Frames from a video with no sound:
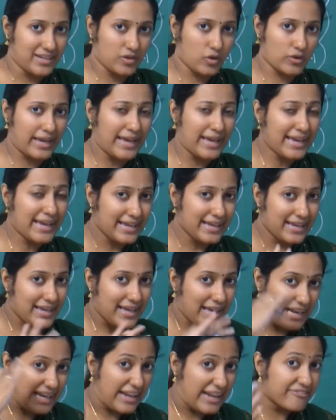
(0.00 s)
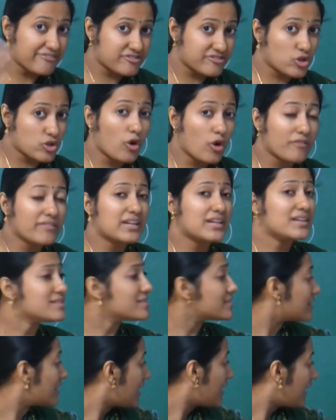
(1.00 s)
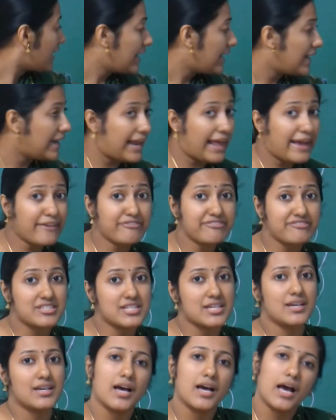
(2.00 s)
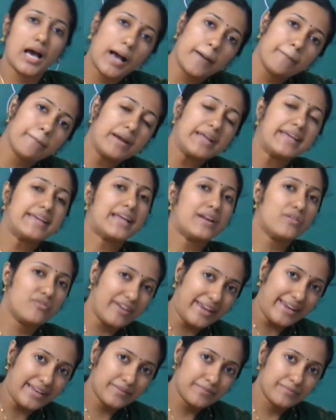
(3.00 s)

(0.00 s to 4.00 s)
Okay, leftover is left umbilical vein.